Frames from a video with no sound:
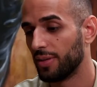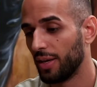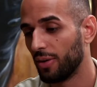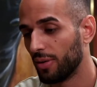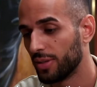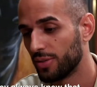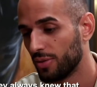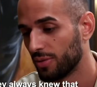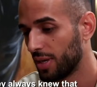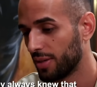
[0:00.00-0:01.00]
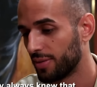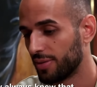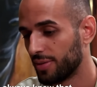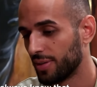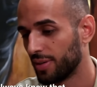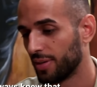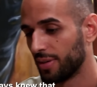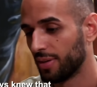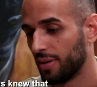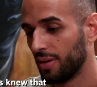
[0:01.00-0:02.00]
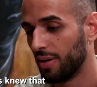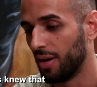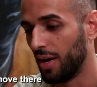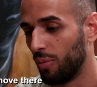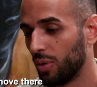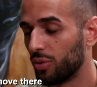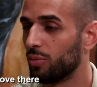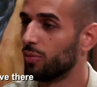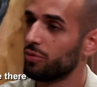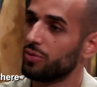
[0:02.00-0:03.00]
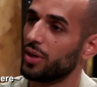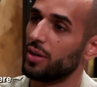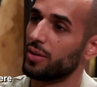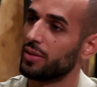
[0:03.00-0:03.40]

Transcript: They always knew that I want to move there.